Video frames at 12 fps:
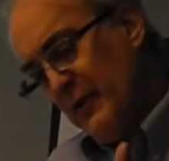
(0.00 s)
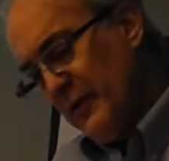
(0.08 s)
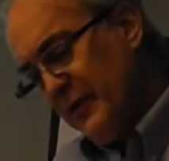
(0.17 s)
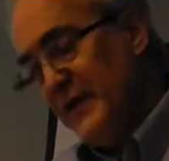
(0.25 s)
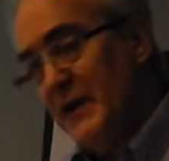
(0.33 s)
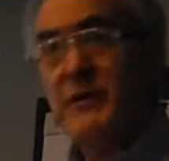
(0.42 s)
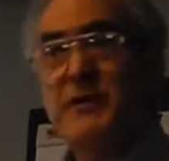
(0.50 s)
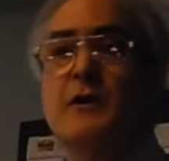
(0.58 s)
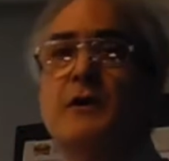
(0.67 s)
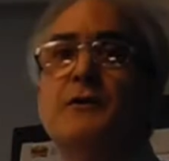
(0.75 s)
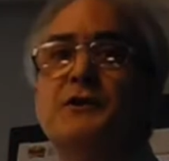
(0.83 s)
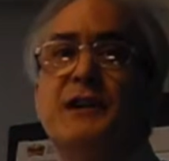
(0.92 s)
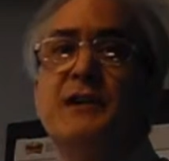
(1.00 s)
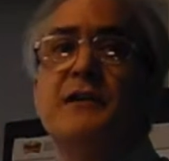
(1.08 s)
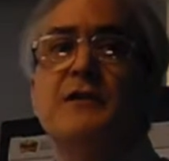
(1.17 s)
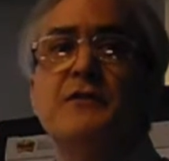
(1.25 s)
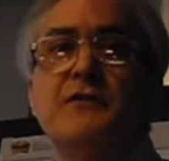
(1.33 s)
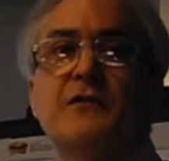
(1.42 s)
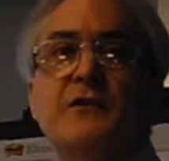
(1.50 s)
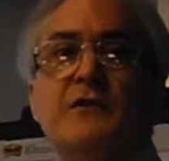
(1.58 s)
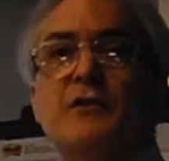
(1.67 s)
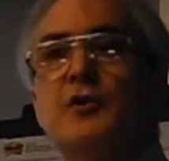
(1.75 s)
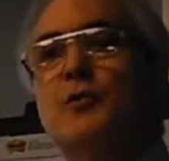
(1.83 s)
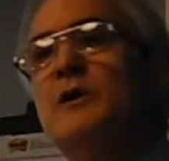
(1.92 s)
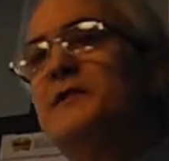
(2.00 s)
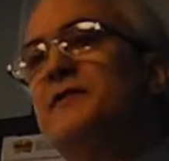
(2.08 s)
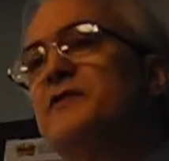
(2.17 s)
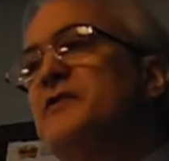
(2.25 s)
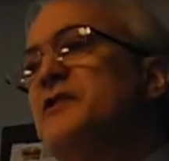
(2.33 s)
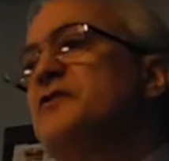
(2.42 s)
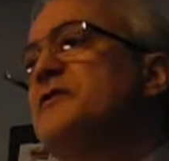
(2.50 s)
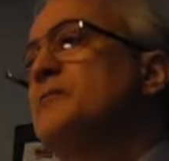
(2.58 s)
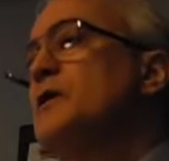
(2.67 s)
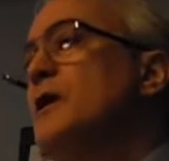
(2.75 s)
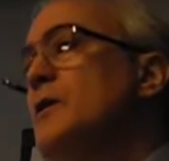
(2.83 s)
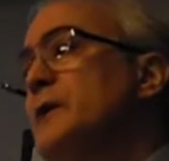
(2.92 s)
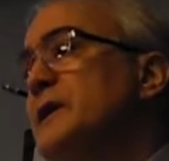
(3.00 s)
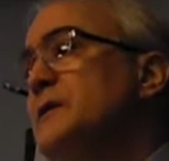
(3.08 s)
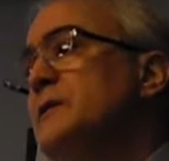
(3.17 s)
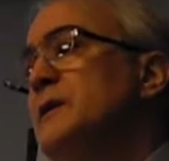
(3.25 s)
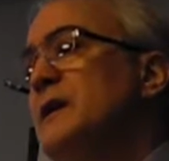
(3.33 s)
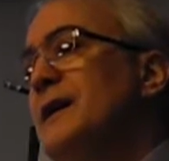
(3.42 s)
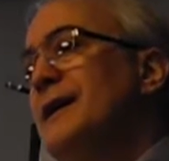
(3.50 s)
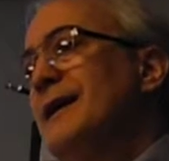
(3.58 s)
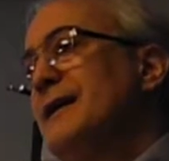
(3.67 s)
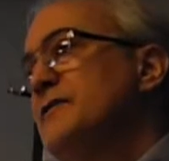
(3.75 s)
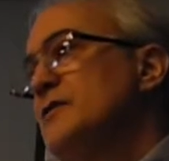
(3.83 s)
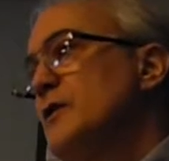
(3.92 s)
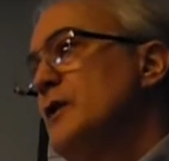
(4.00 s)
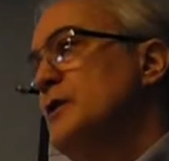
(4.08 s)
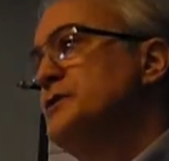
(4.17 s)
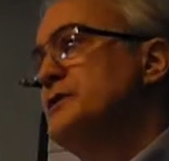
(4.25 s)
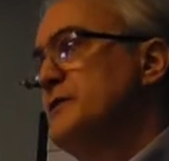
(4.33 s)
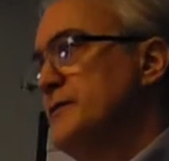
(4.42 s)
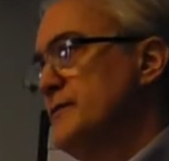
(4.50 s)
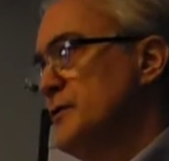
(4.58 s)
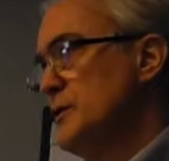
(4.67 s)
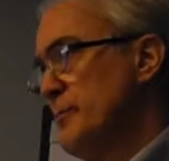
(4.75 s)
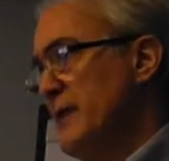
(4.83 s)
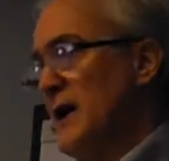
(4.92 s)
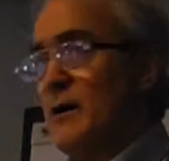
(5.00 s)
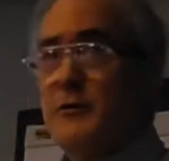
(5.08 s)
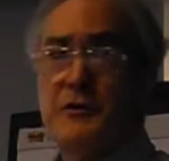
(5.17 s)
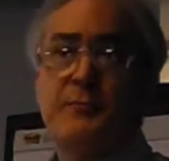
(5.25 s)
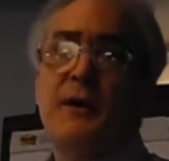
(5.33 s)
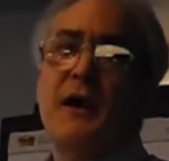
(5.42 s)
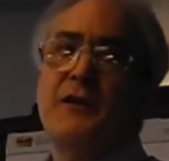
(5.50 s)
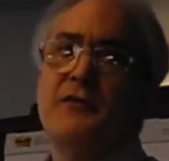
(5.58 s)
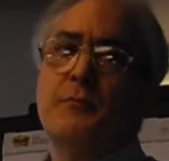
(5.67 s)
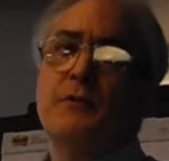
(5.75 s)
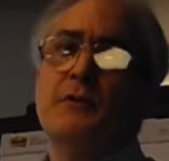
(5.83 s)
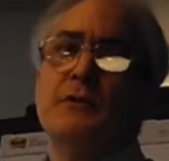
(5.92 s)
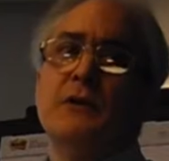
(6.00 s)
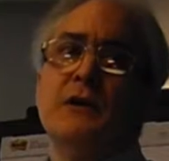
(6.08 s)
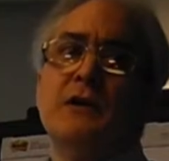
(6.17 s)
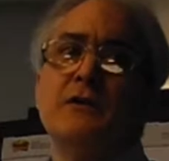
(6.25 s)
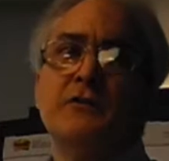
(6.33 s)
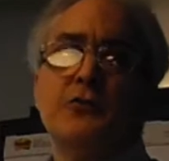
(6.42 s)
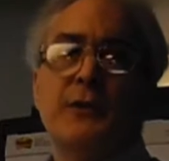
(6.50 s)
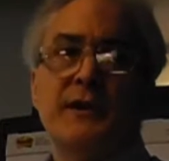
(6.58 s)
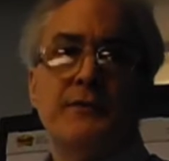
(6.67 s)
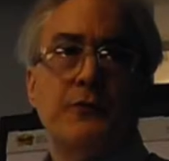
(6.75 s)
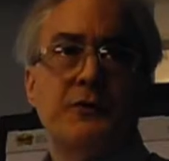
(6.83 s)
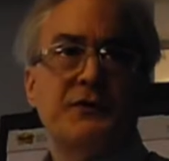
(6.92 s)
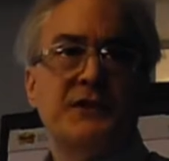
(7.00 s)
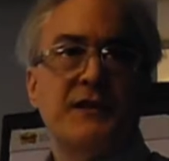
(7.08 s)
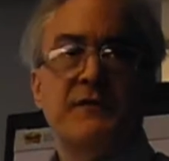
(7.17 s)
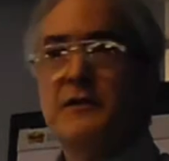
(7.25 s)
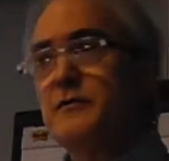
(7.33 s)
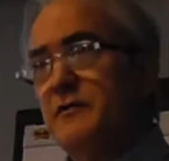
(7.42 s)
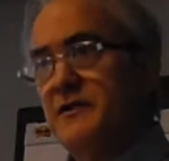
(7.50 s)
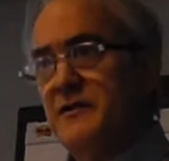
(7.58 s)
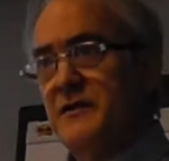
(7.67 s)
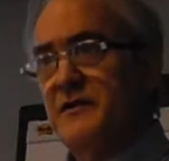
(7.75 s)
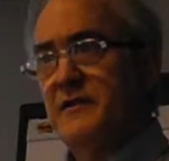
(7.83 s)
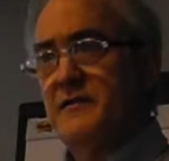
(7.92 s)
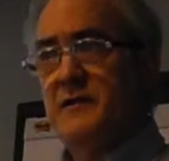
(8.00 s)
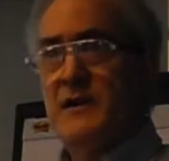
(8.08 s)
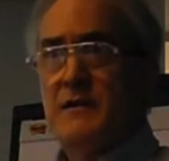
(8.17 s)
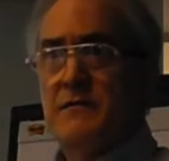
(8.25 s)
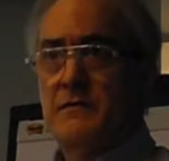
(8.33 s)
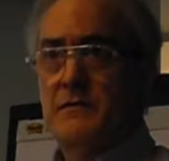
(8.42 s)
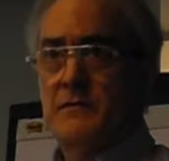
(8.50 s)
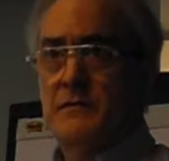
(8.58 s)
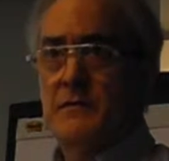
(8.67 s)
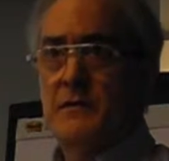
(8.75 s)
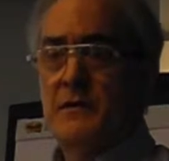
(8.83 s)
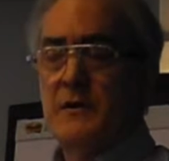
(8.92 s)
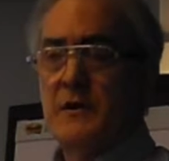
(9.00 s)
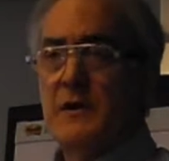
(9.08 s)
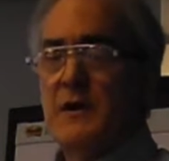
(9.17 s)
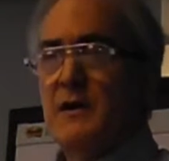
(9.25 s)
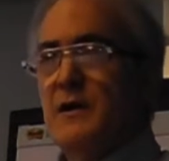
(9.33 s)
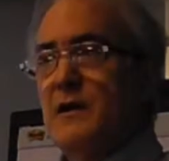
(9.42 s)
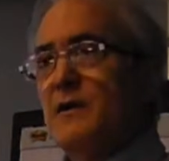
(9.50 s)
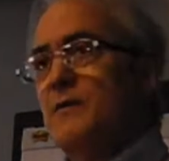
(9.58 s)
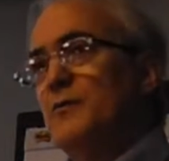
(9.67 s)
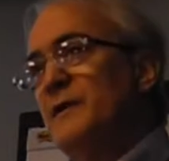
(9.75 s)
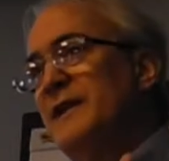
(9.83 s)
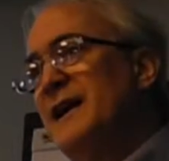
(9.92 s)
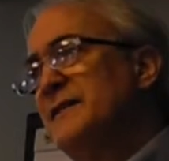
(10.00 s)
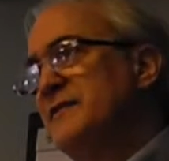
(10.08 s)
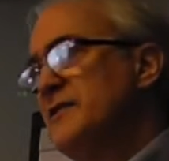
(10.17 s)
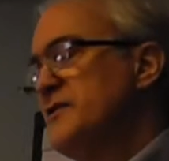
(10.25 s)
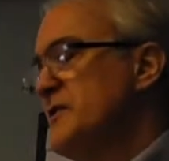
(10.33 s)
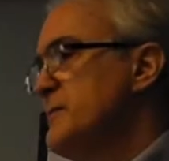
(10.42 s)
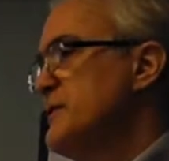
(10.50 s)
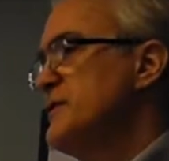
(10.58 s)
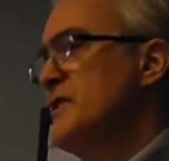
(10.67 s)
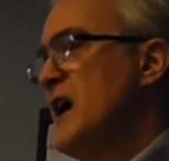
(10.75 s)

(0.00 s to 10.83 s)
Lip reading: thing with cogen is you want the system going as close to full power as possible, 24/7, 365. When that system is